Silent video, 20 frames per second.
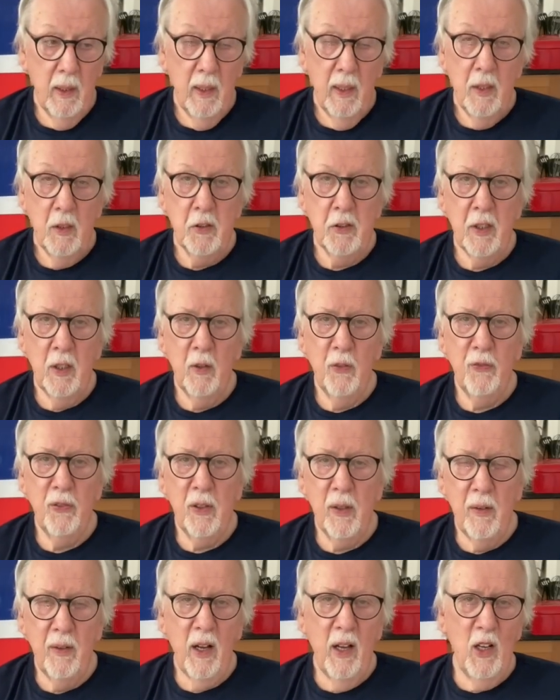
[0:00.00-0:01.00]
So
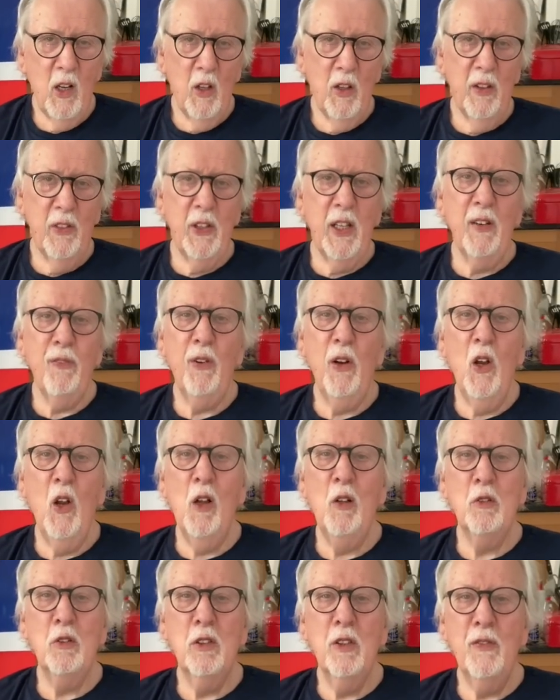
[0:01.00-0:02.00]
I think for
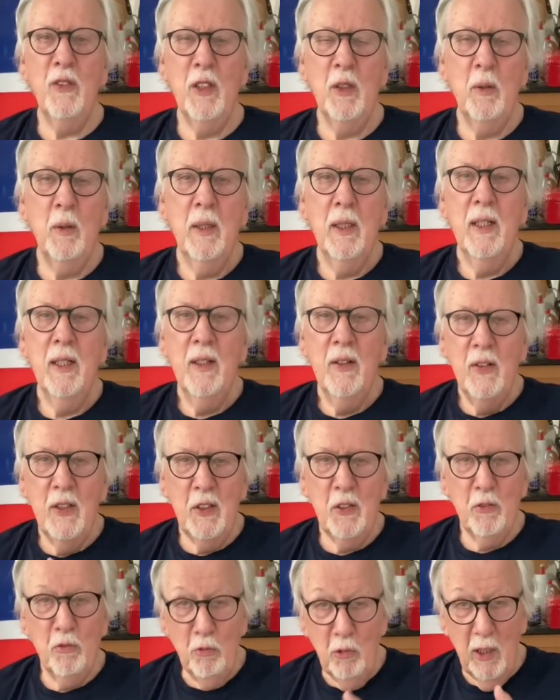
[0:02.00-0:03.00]
lots of you,
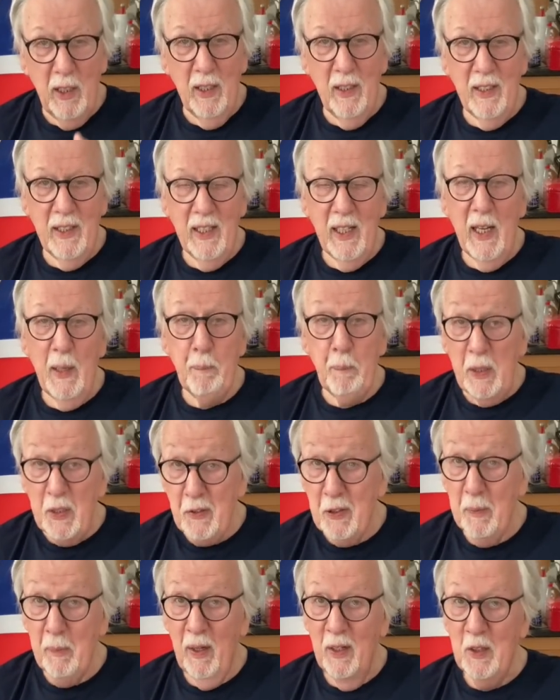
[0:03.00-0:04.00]
this really
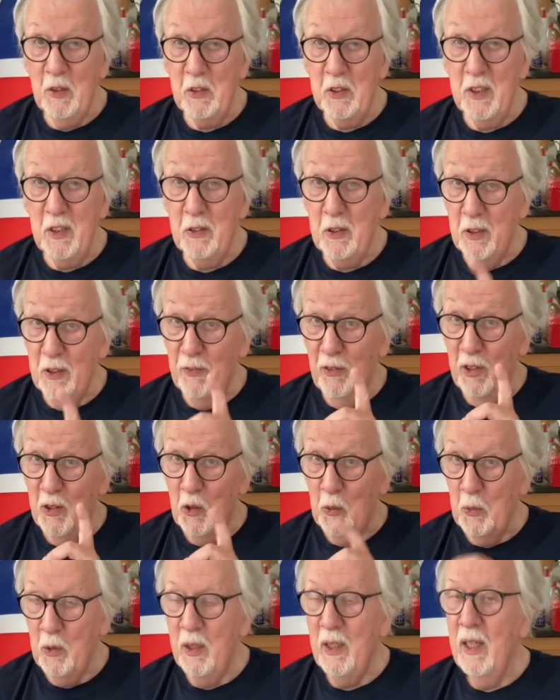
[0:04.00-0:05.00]
epitomizes, is a very
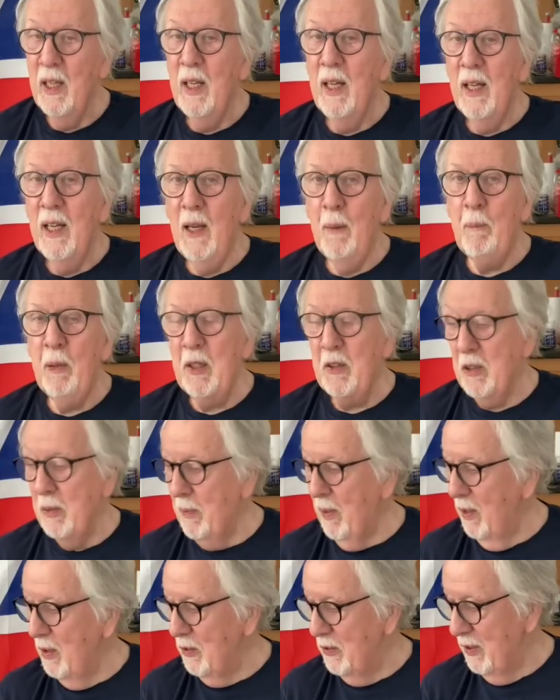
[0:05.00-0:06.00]
good word,
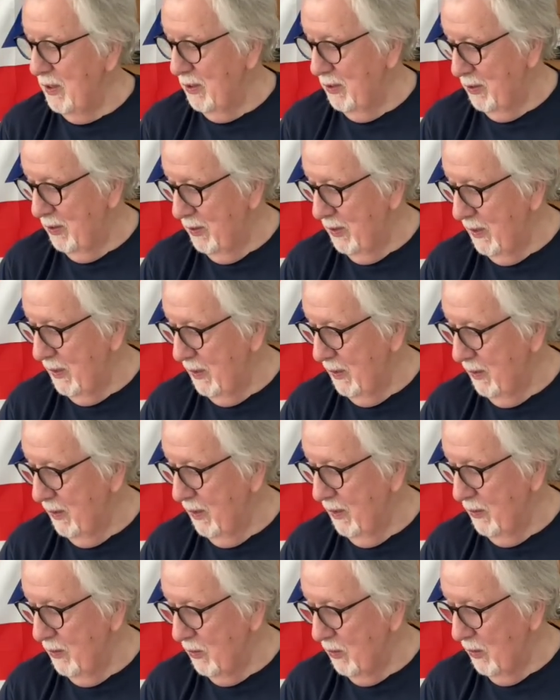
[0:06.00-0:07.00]
epitomizes the
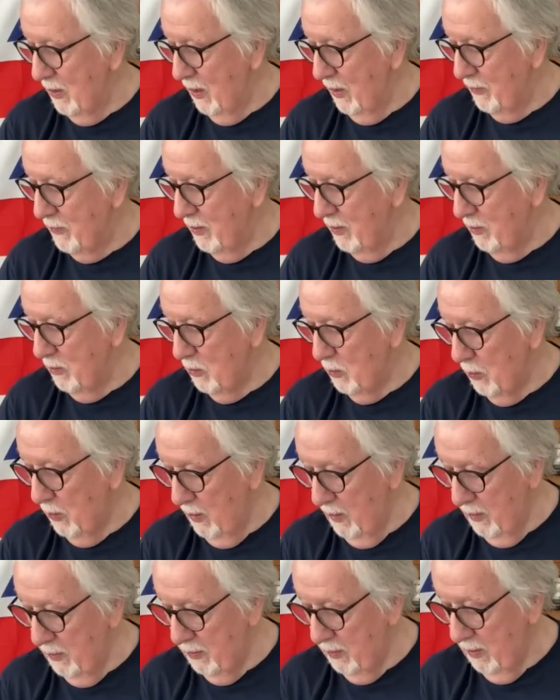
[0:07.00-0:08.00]
Good Afternoon
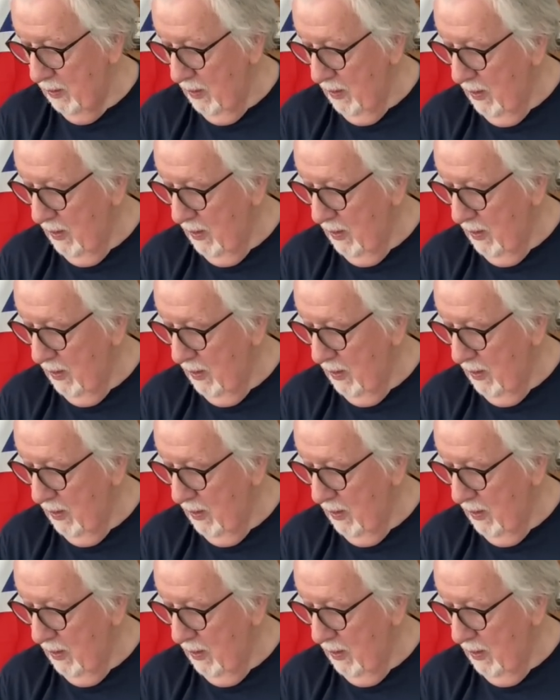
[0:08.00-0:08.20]
Choirs.